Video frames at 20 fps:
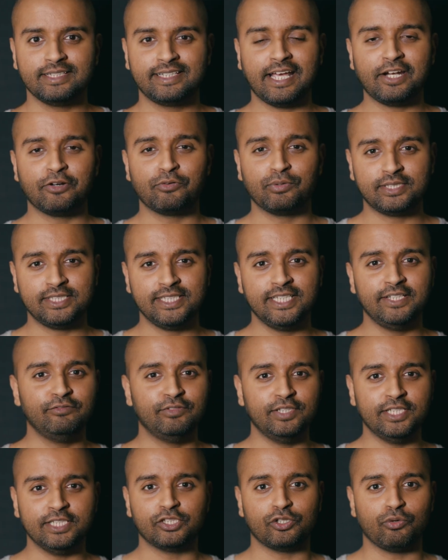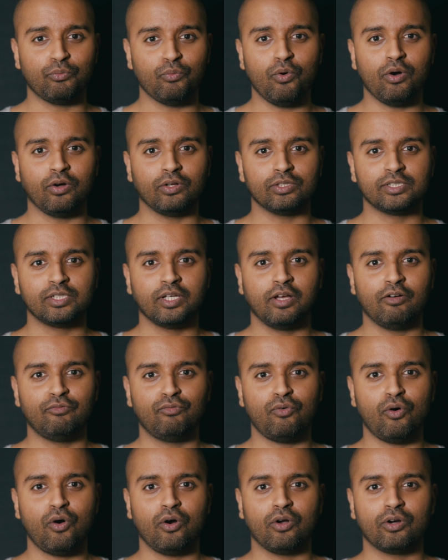can receive these rewards
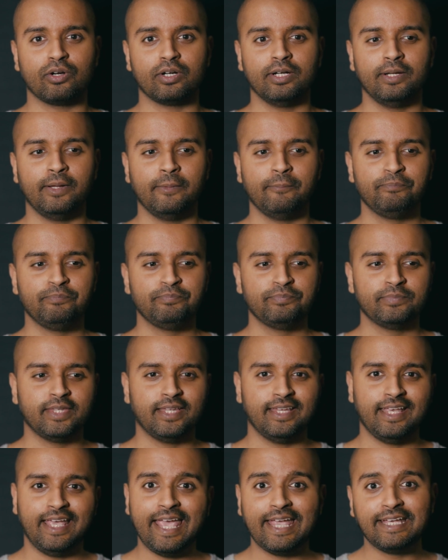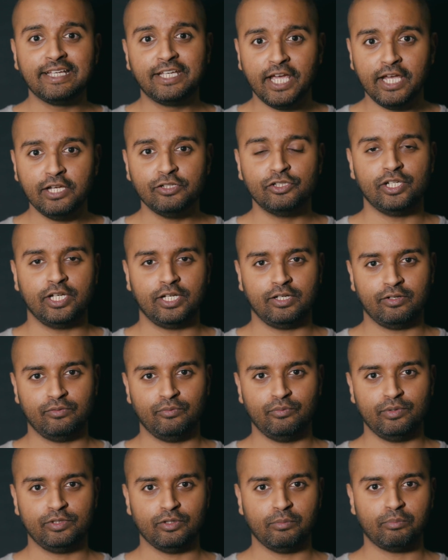for engaging
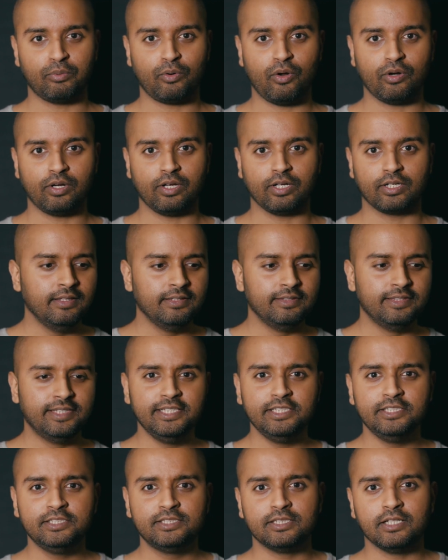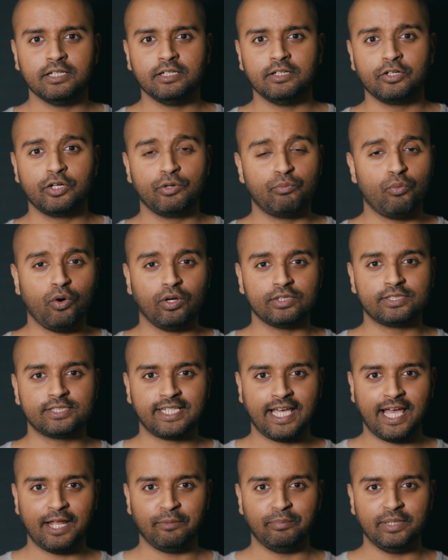with your product. These rewards
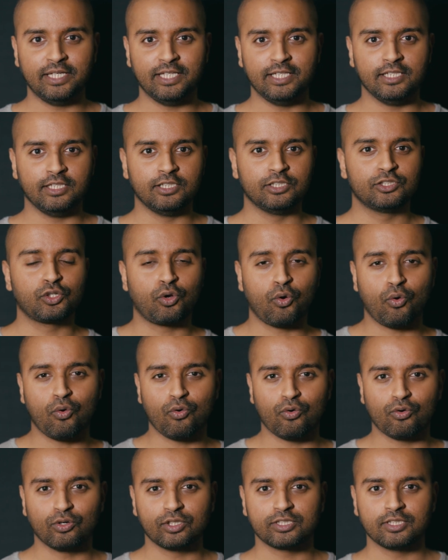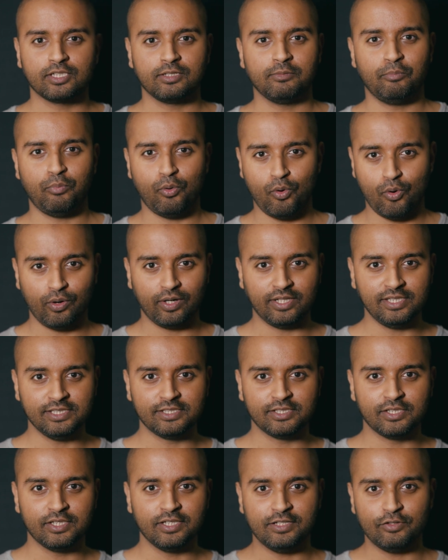can be scores, points,
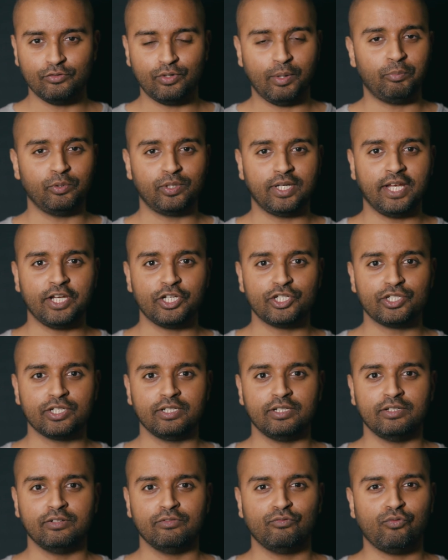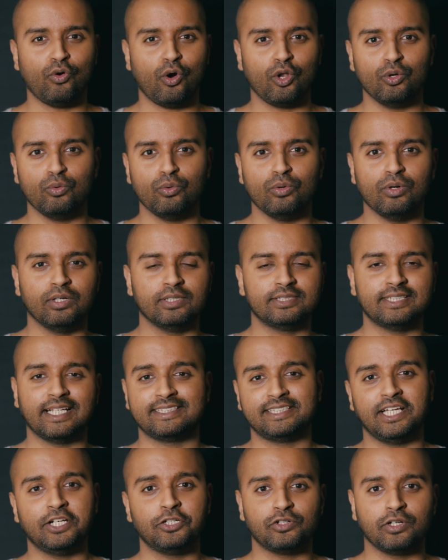reputation, followers,
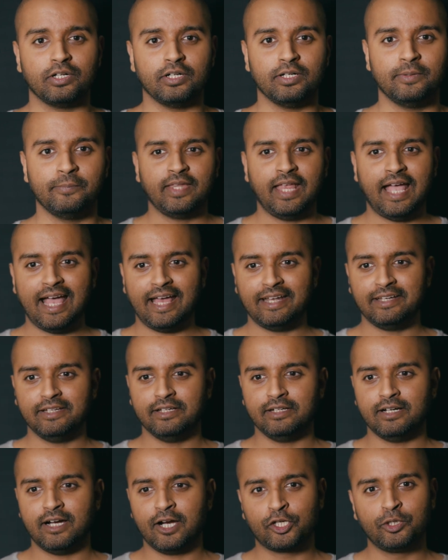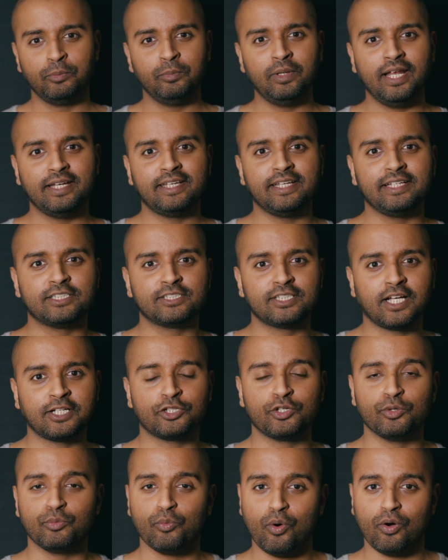etc. And accumulating such
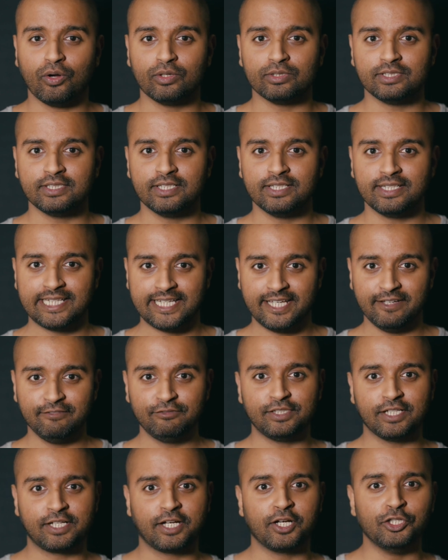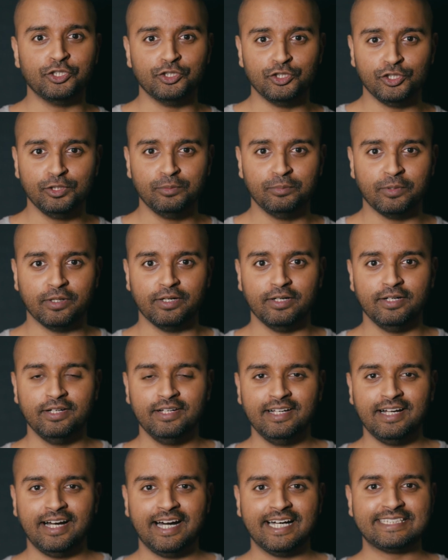rewards gives the consumer
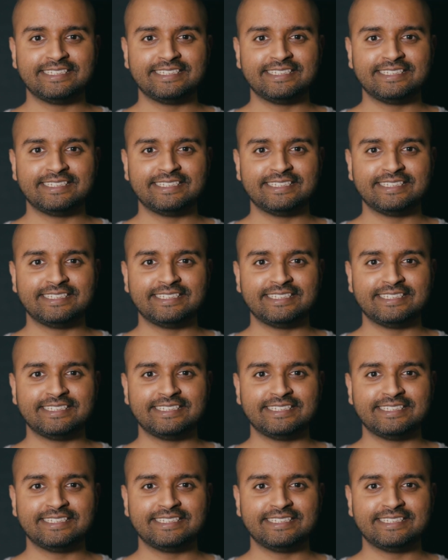a